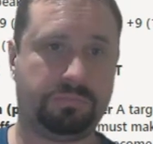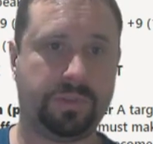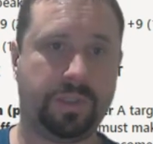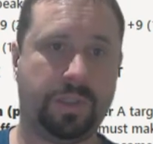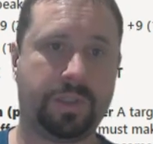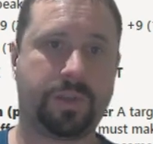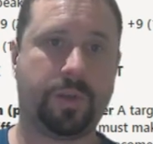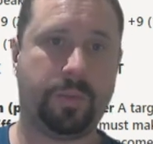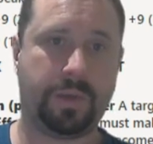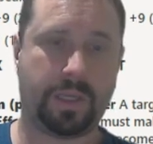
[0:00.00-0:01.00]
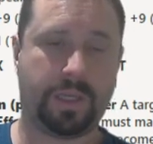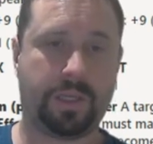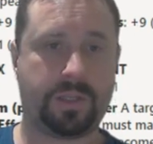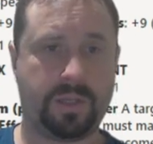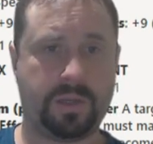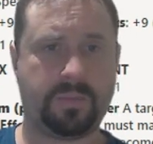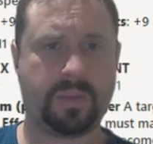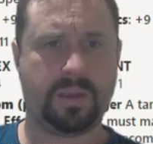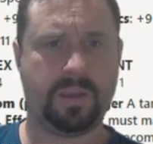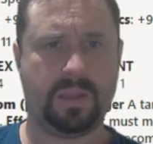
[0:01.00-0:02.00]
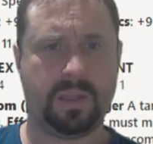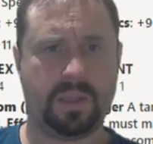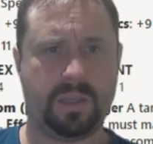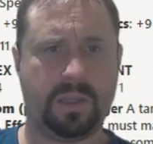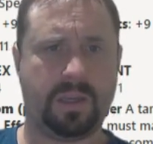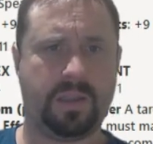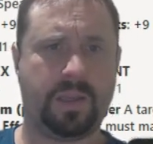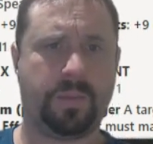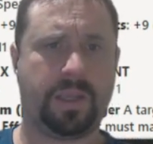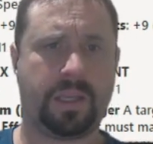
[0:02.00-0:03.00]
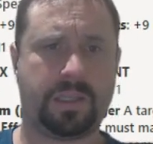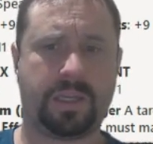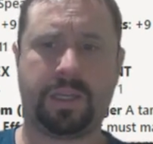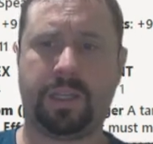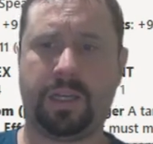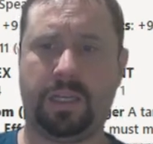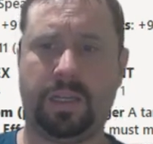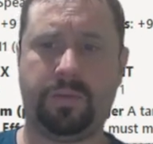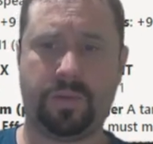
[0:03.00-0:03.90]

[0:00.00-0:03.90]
not too big an issue. And then we get down here to level